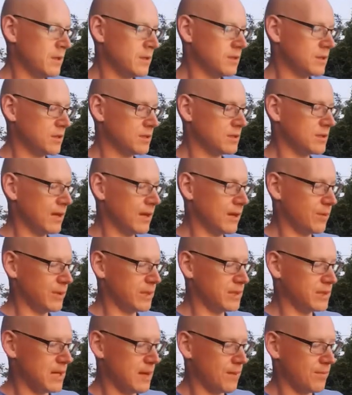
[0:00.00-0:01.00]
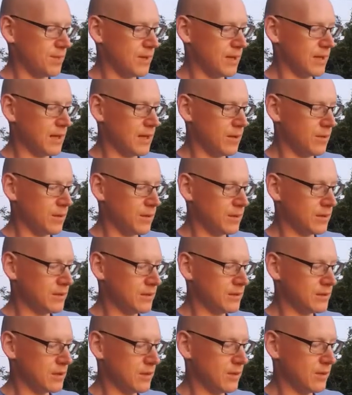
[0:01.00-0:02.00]
So select which template I want.
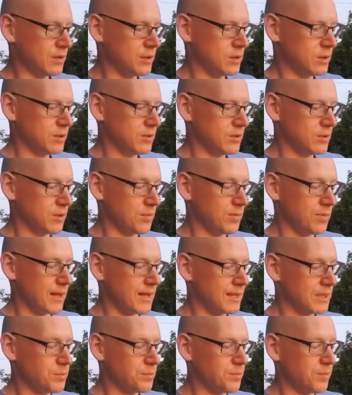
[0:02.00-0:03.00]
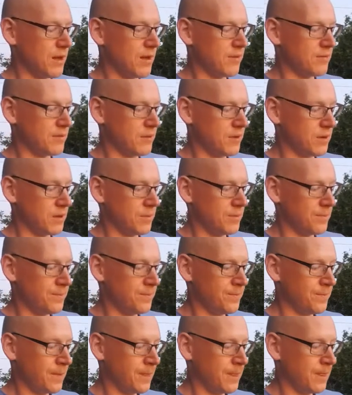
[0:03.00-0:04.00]
So I'll choose the plants plot form,
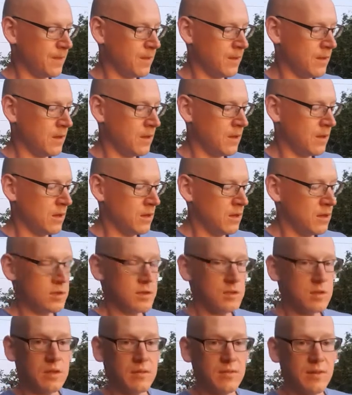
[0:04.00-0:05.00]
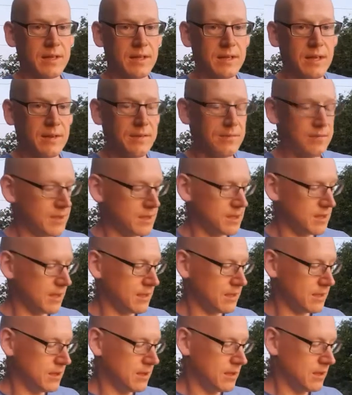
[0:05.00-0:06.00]
survey date
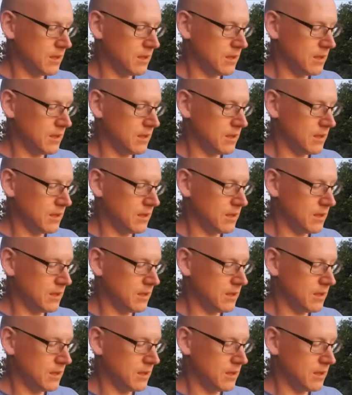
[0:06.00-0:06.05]
visit.